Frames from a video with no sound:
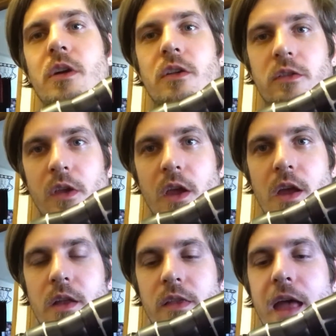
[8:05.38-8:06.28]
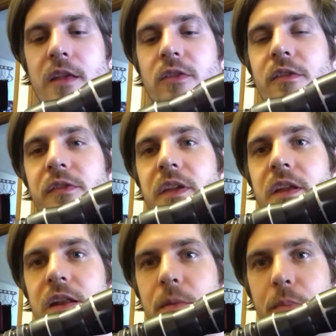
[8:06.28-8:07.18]
because that is
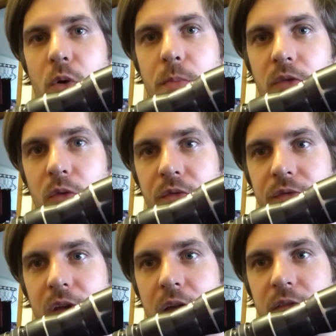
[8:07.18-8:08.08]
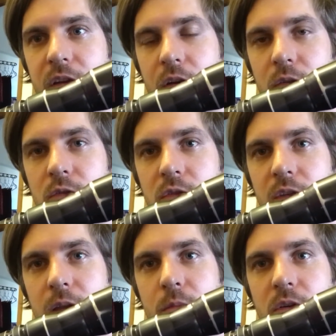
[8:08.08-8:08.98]
defeating the purpose of having an
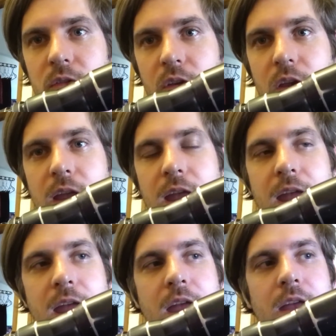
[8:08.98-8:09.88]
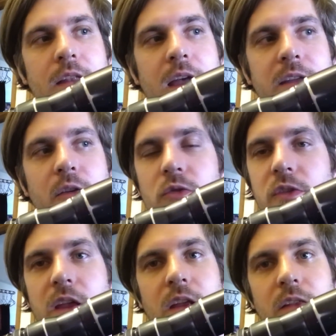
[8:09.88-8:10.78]
Ultrasabers, and I don't
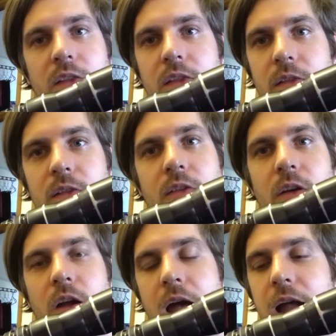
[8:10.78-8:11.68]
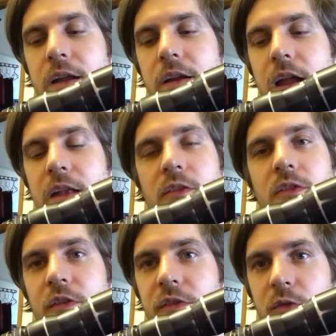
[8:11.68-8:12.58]
think their higher end
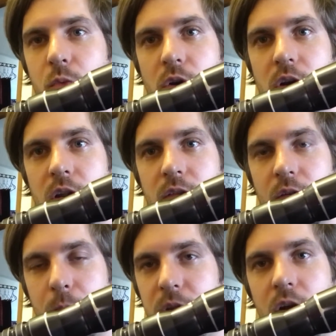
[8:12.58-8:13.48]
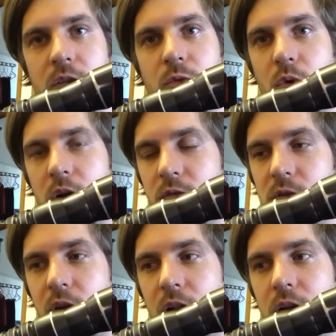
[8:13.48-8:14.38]
stuff is worth it. Beyond
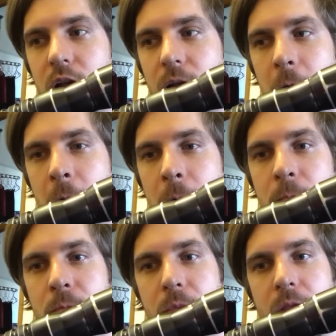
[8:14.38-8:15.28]
$200,